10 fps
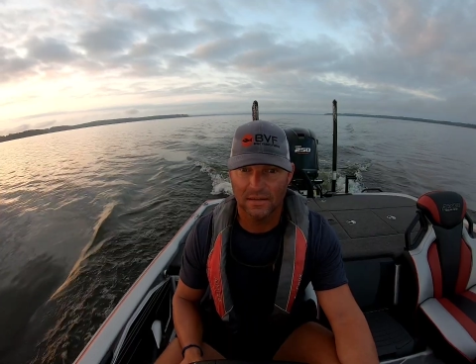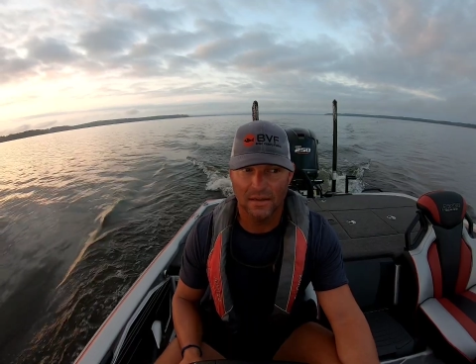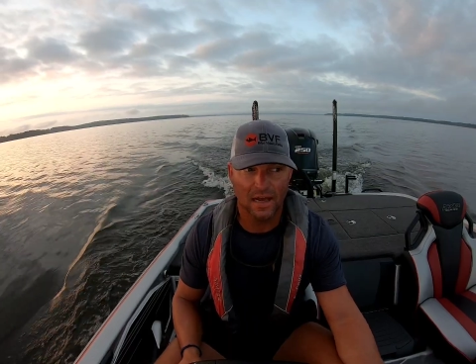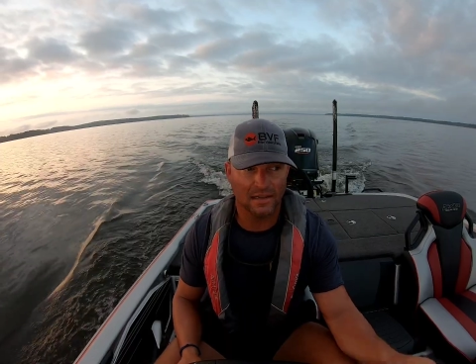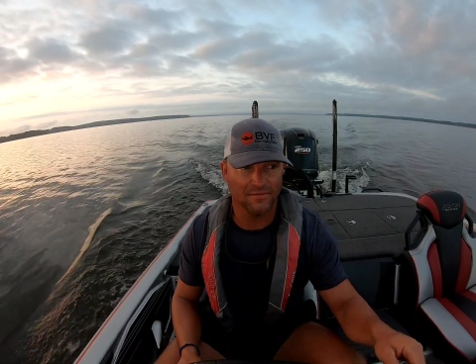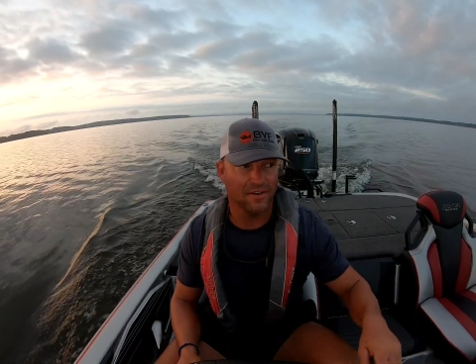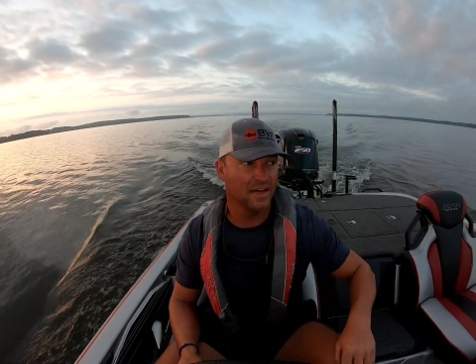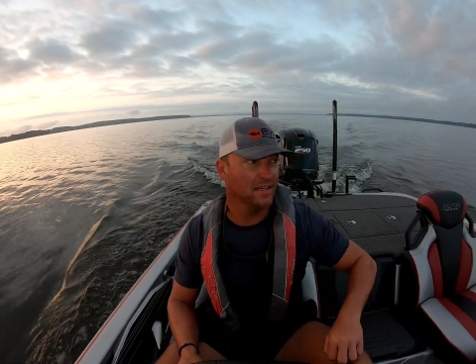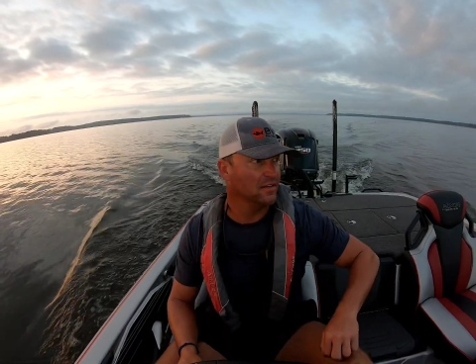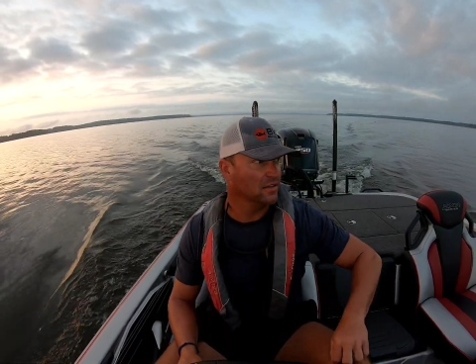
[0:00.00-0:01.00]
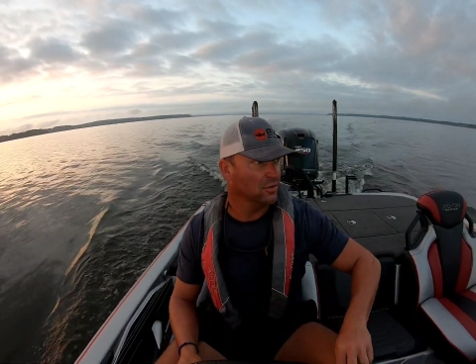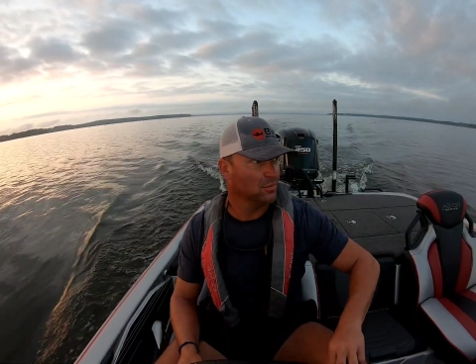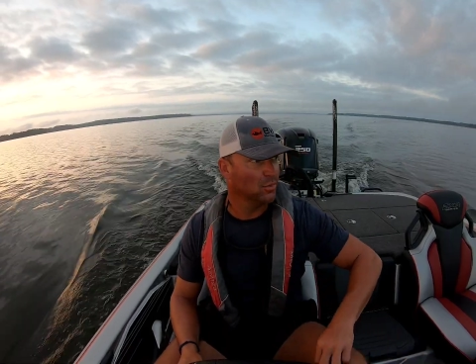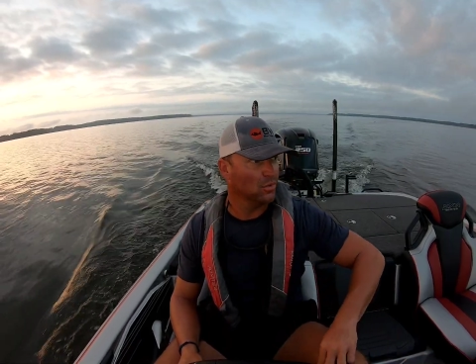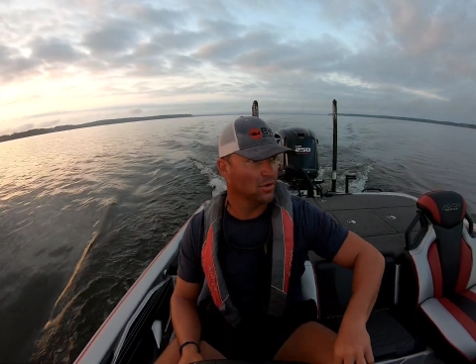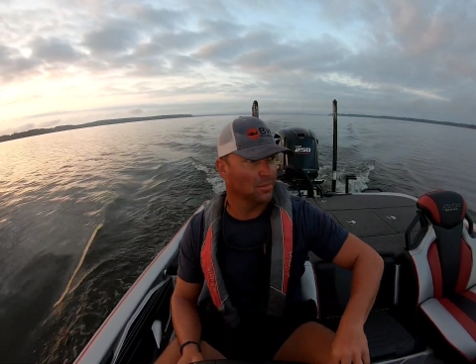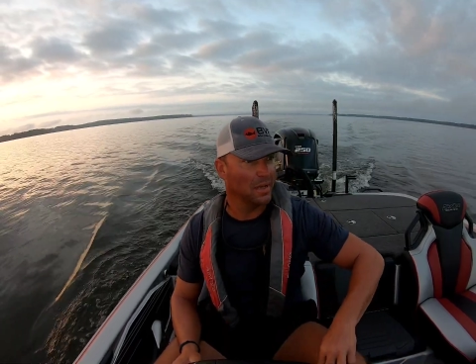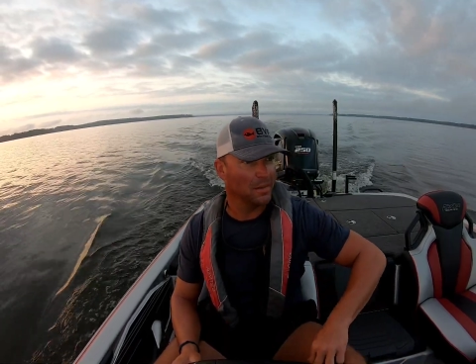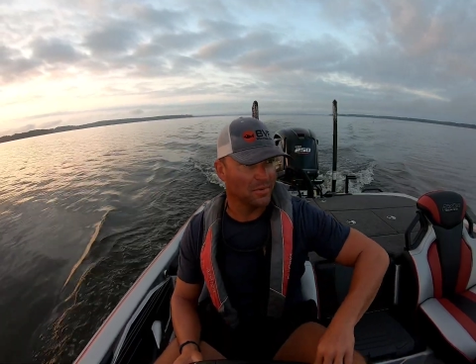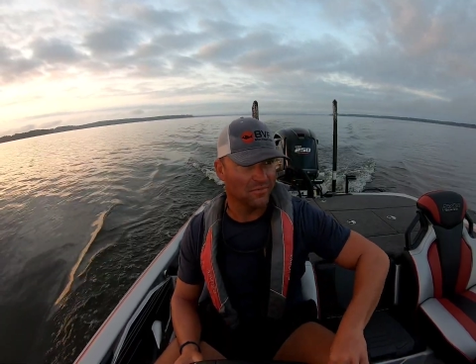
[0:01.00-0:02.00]
I can find a little more to make
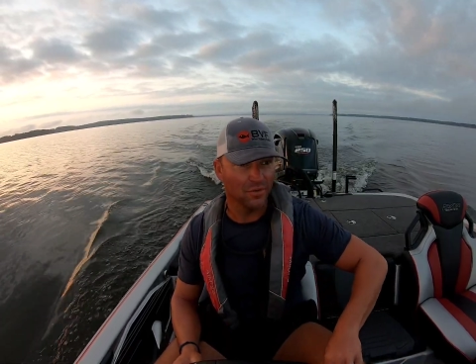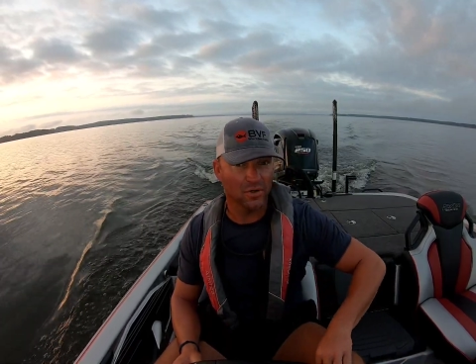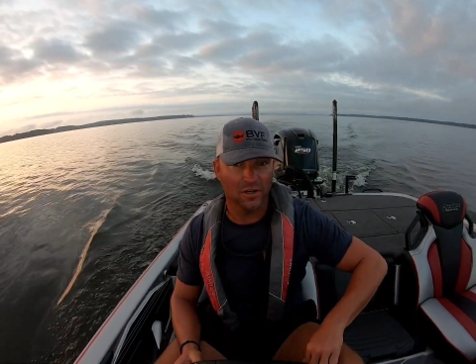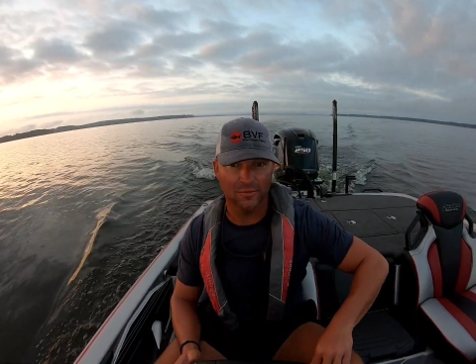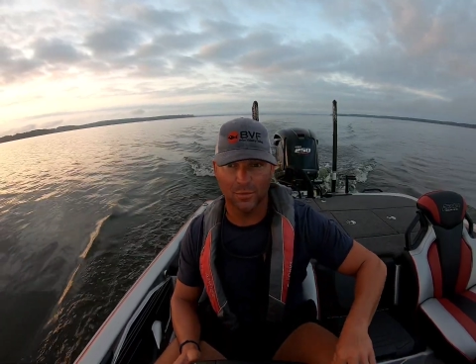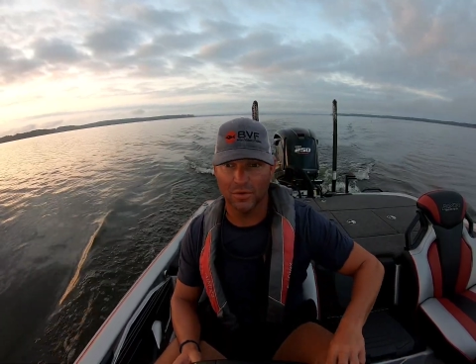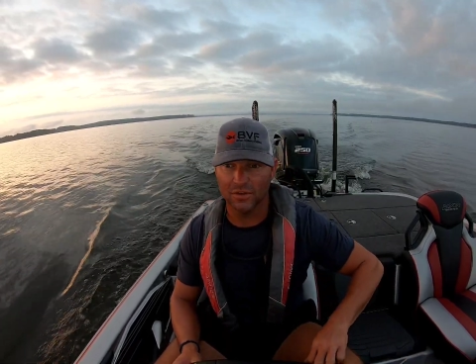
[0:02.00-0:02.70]
me feel comfortable because